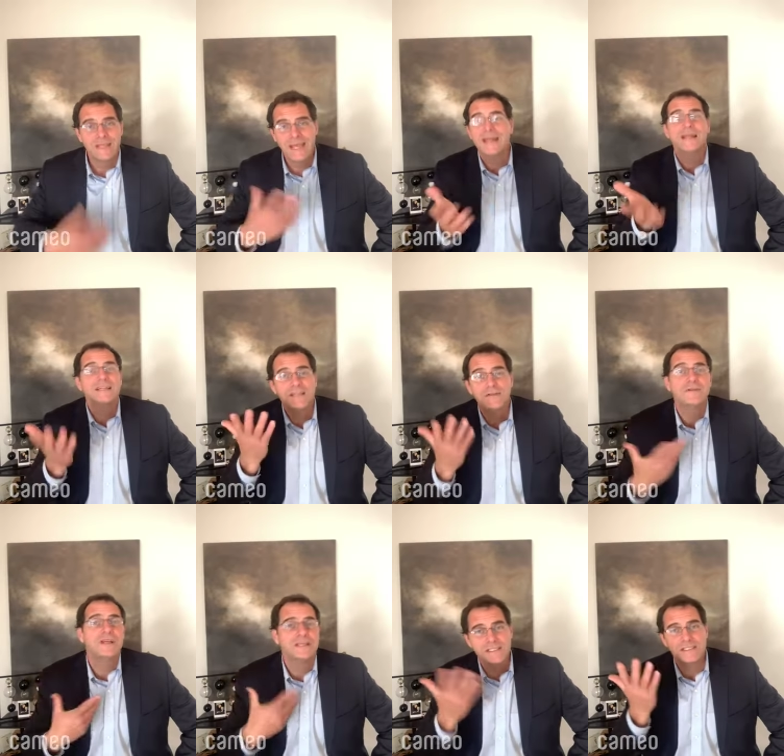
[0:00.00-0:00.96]
getting to do
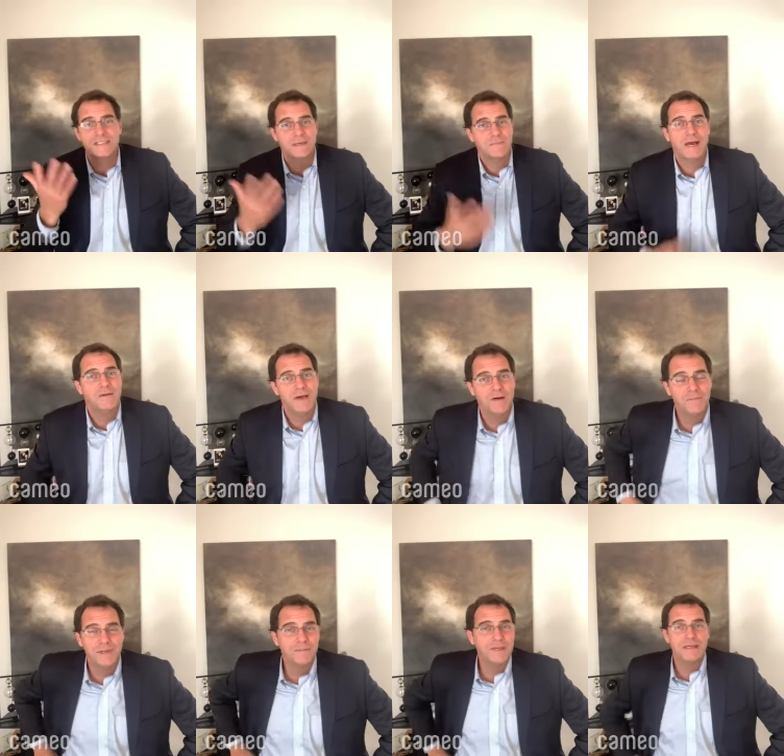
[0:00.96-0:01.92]
this is somehow
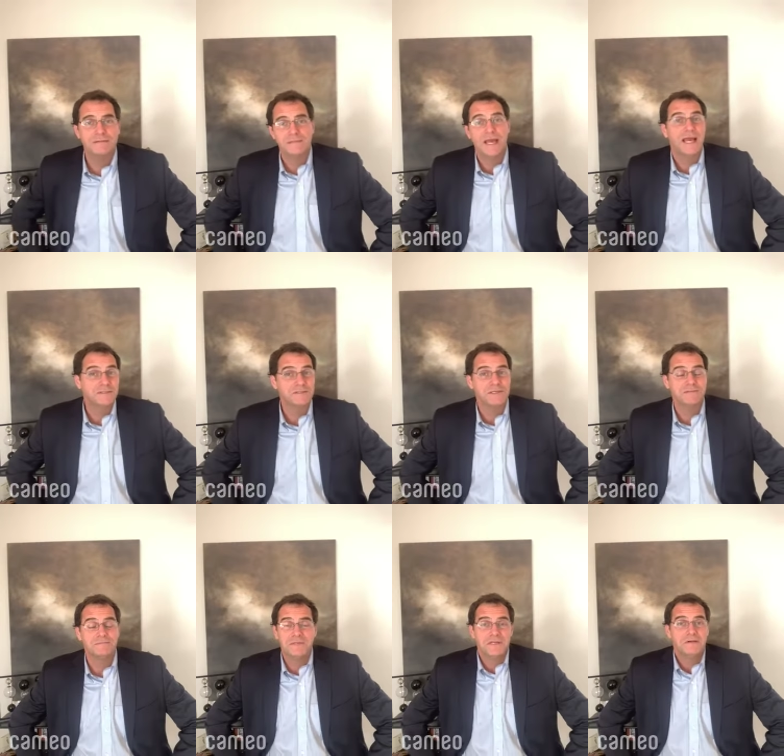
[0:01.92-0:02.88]
helping me, actually,
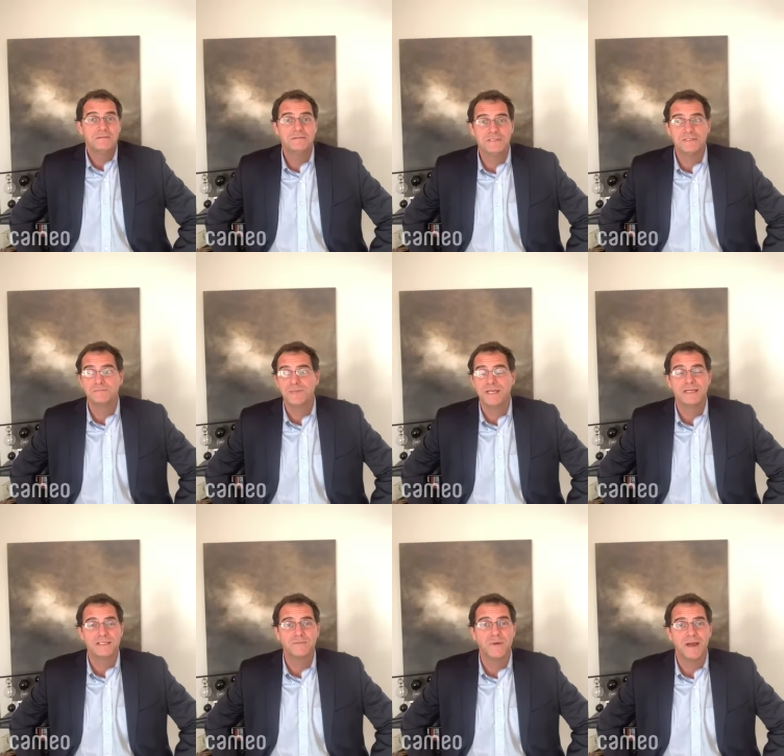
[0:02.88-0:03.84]
you know, just
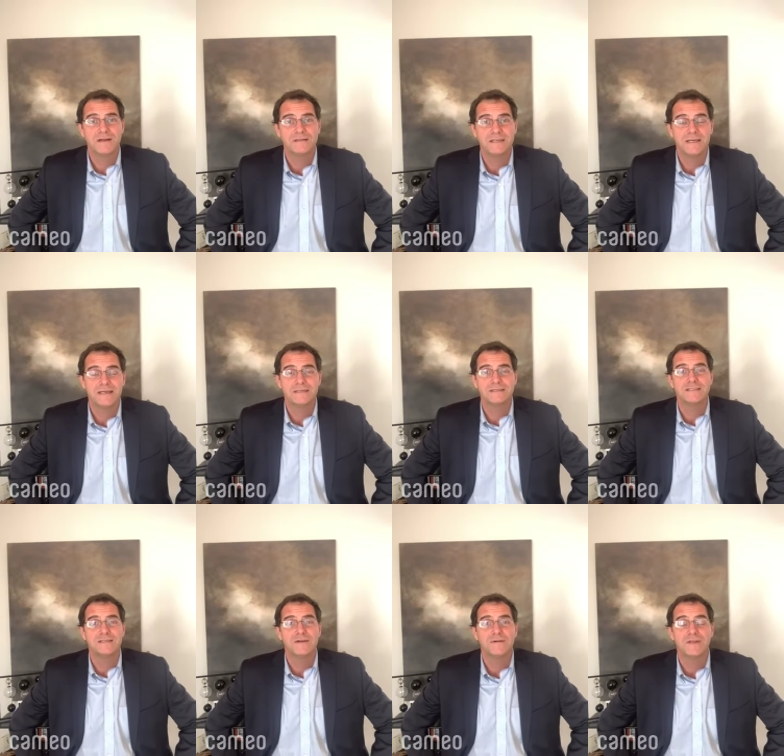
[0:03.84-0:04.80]
being inspired uh,
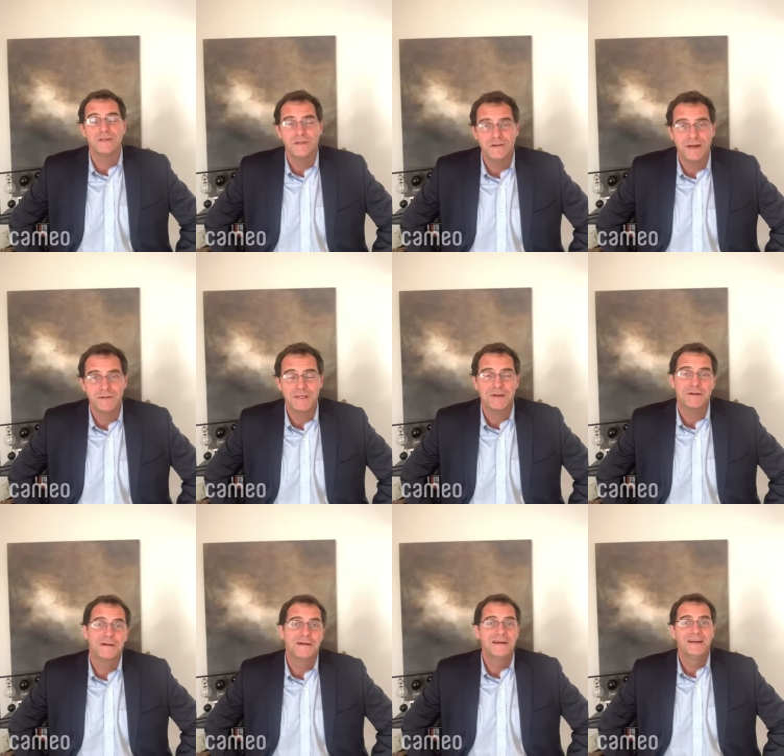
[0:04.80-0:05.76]
to know that you're out
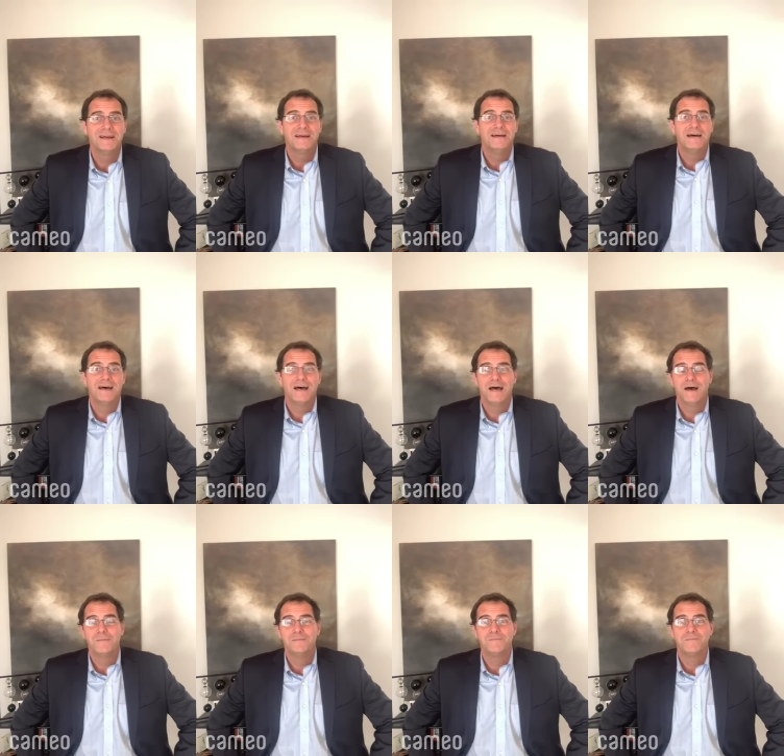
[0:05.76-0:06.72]
there.
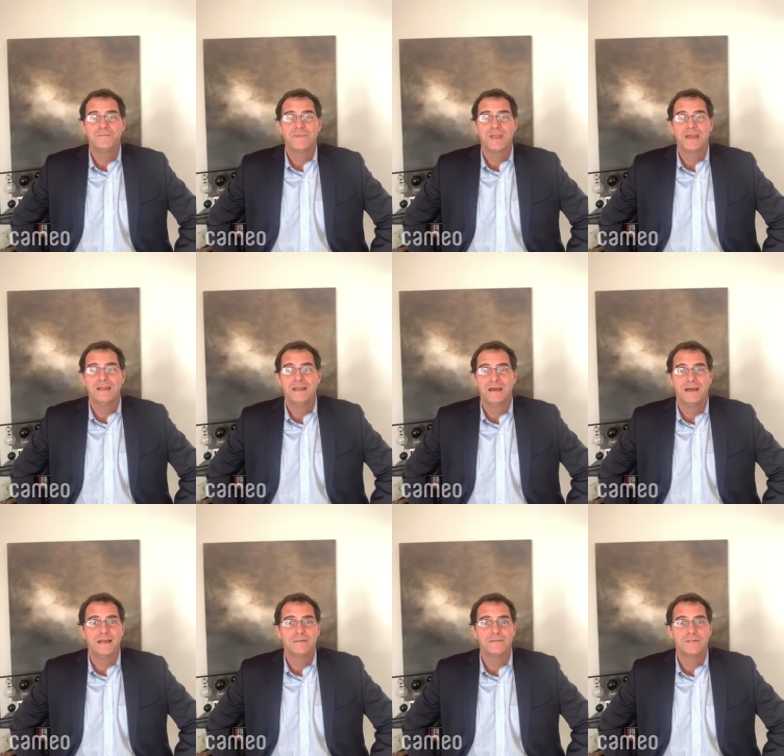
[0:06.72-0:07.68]
Um, and, uh,
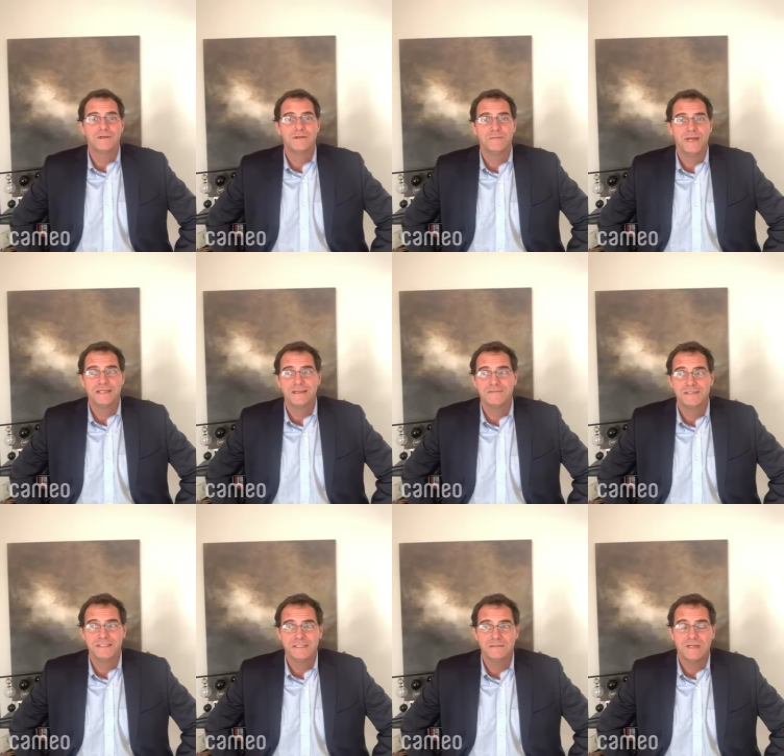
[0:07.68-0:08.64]
and I'm sure you're
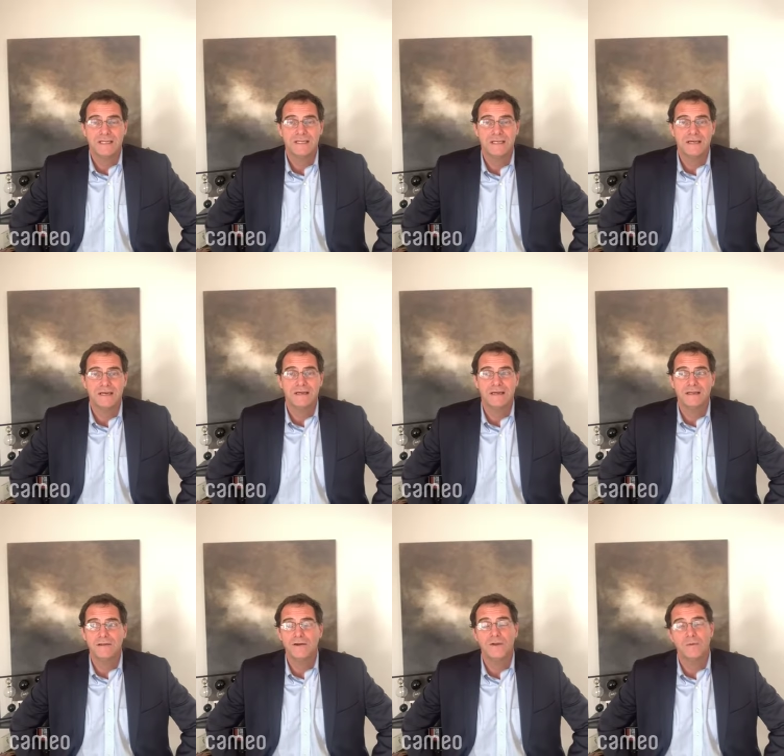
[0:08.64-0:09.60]
magnificent. And uh, I
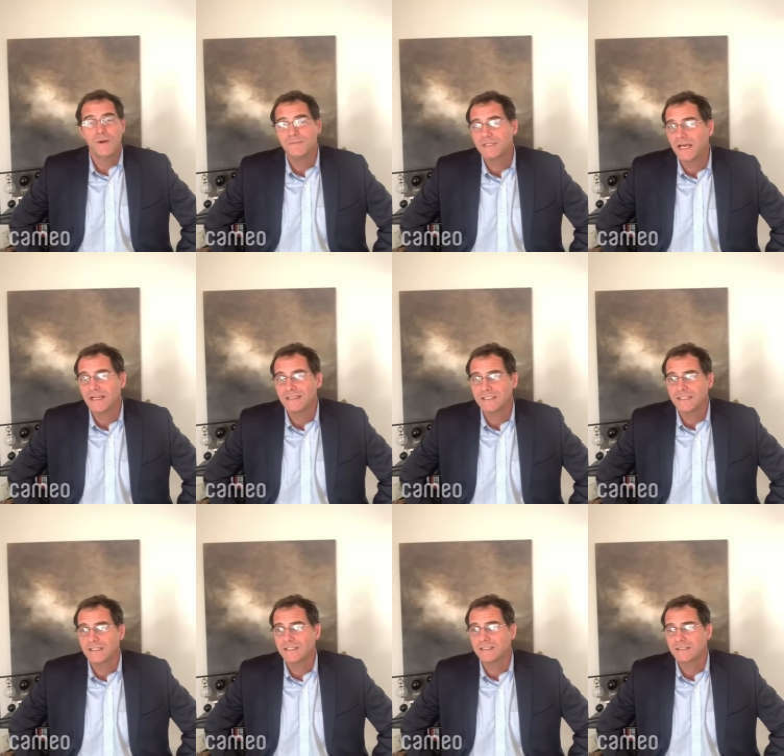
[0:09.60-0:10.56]
know your website is
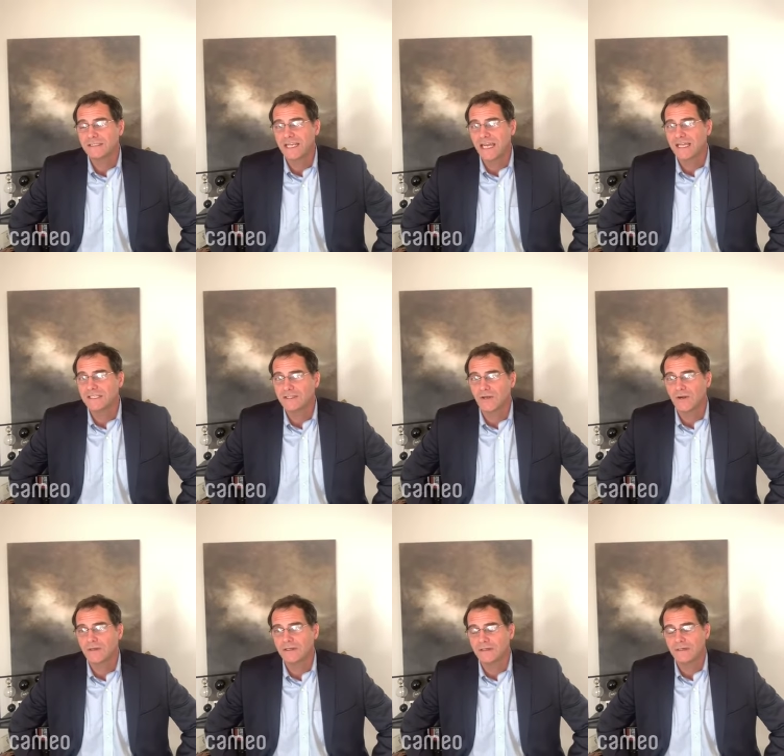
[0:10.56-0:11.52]
just getting
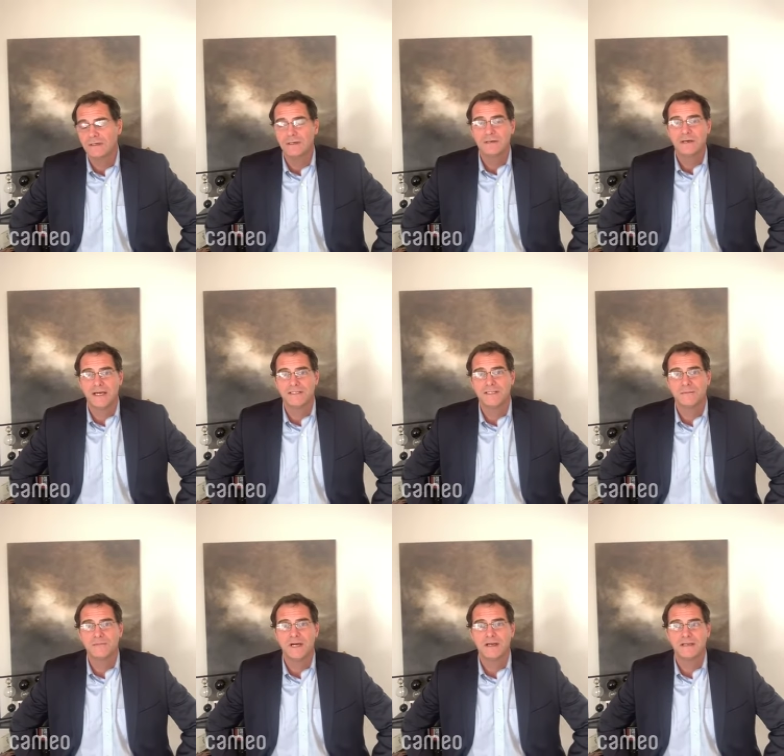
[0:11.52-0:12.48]
started. I
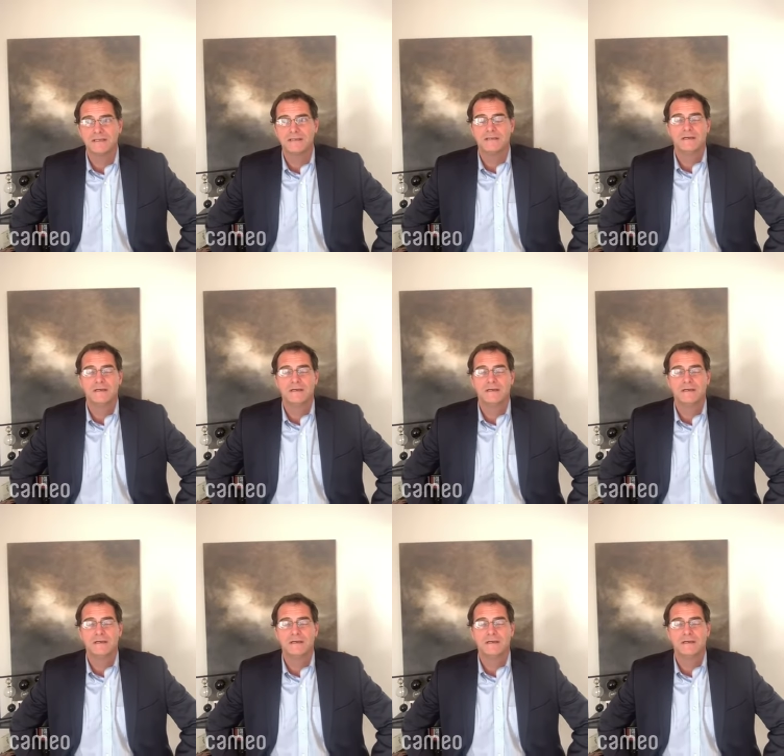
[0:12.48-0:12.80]
jumped on it.